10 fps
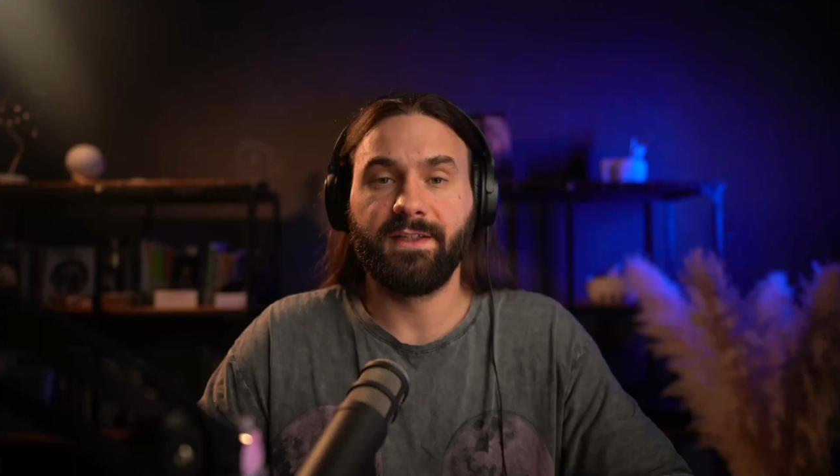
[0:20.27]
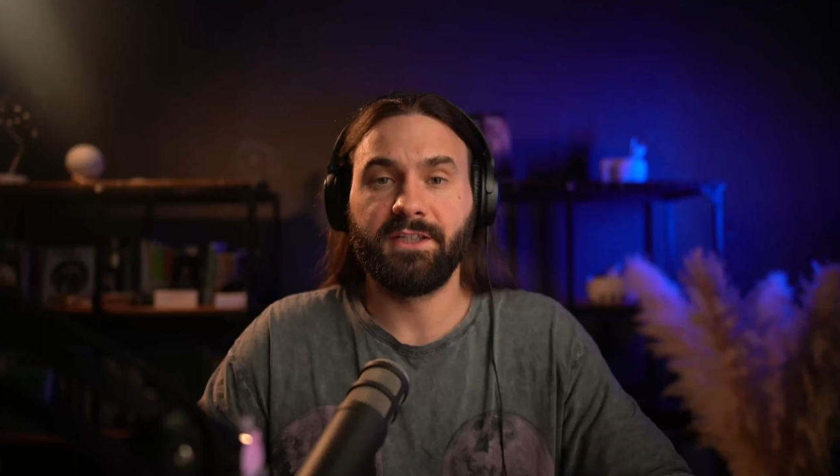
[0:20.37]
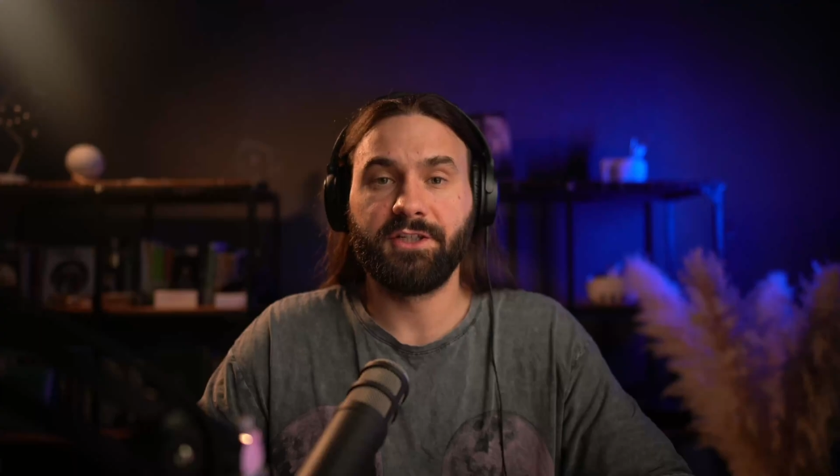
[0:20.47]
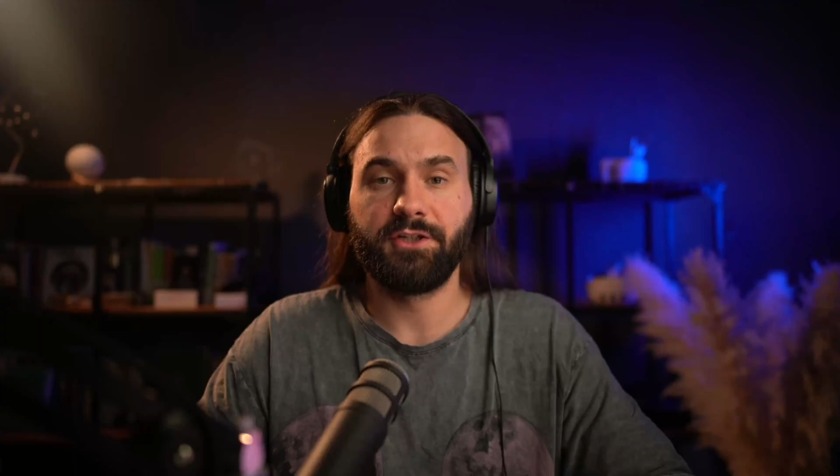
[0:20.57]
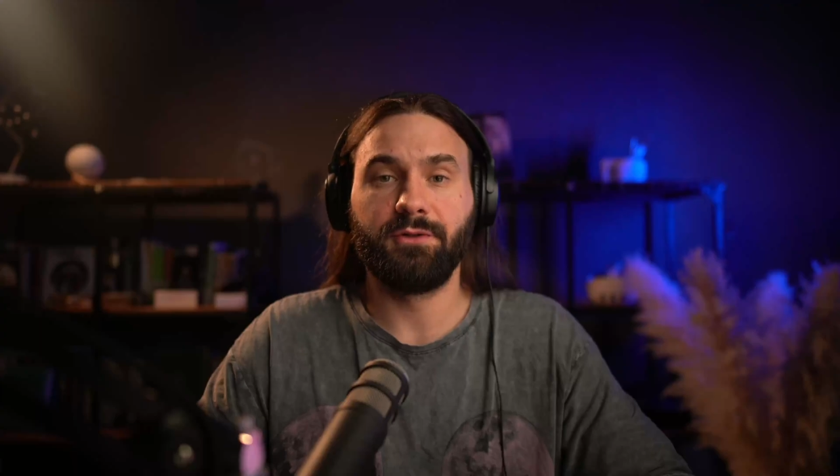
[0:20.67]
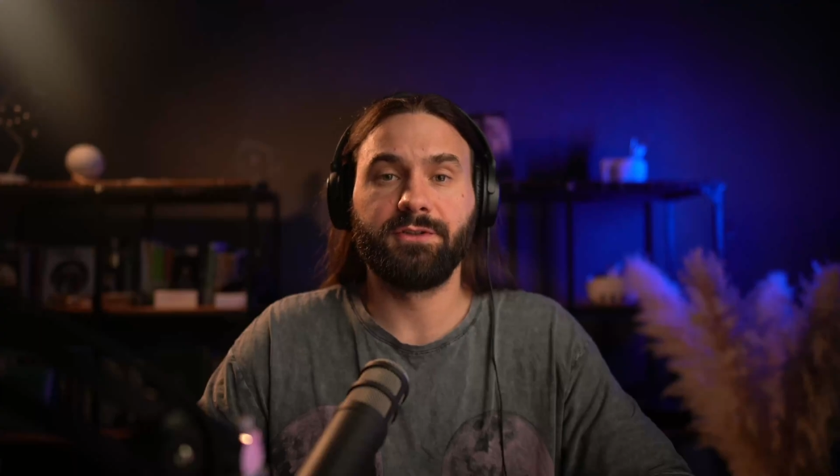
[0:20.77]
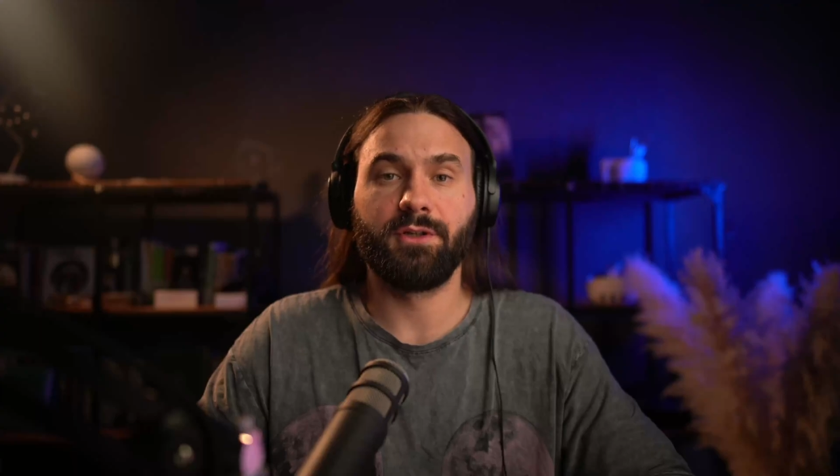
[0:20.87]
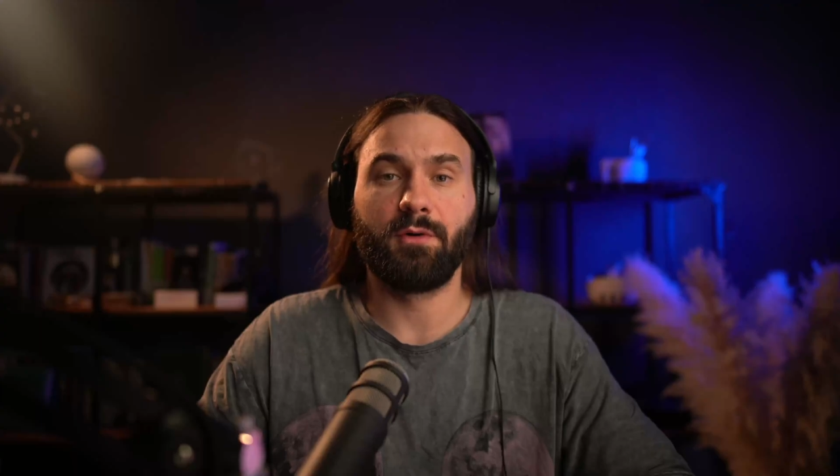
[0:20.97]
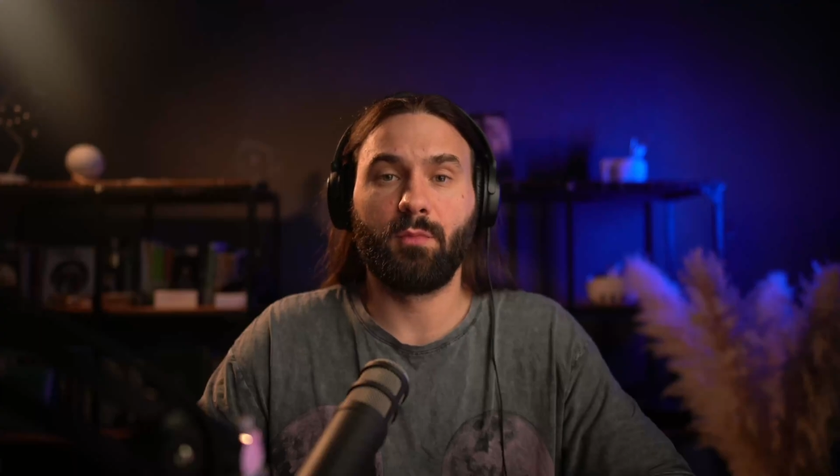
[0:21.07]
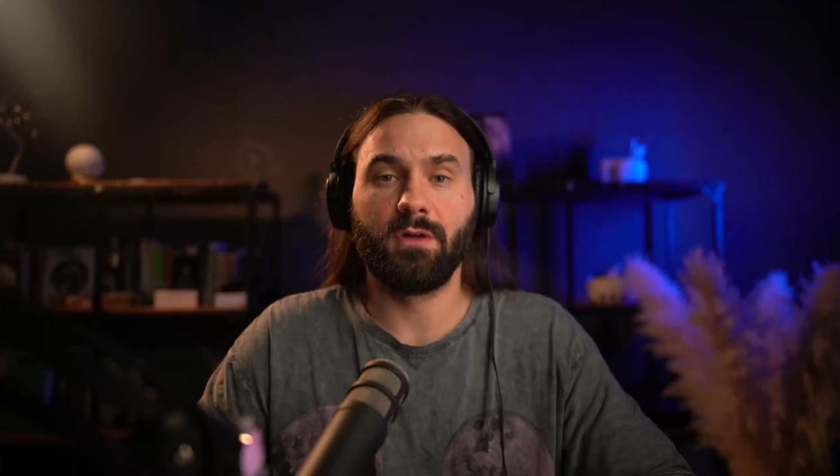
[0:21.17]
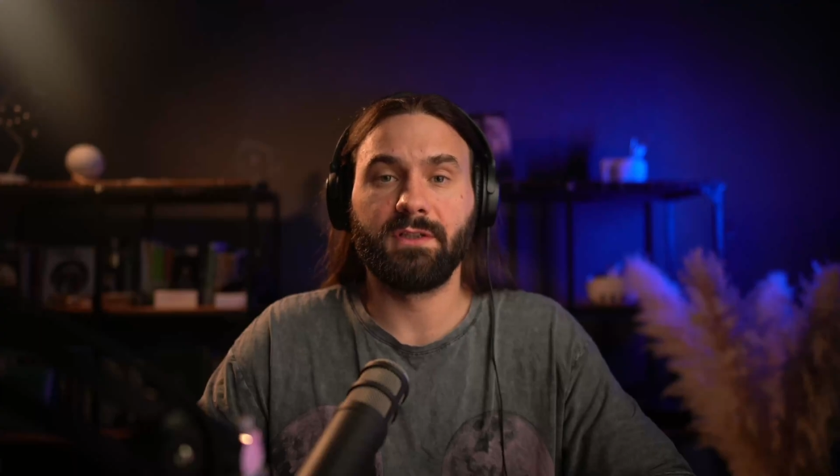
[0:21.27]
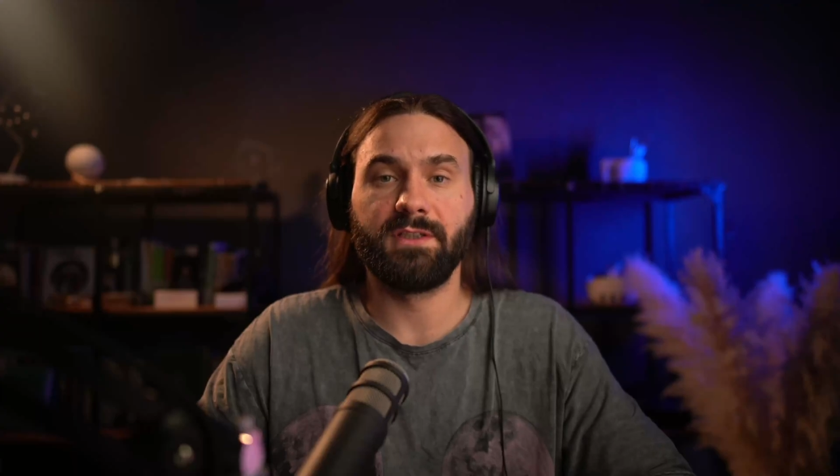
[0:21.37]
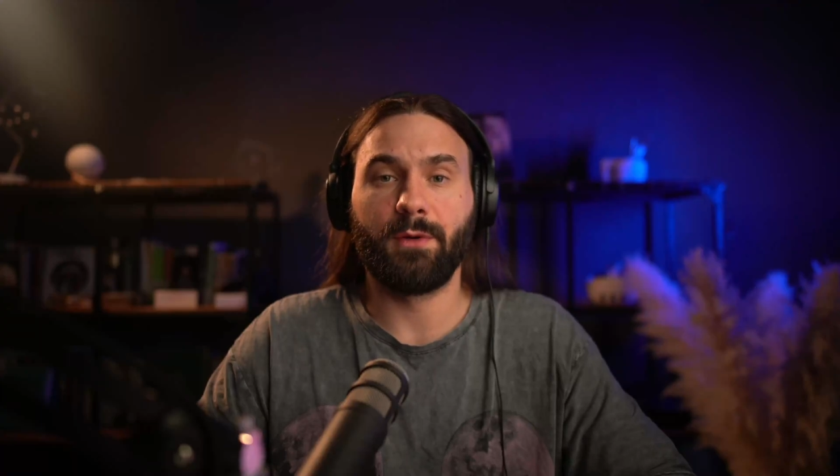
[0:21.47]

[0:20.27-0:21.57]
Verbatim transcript: This ensures your bot is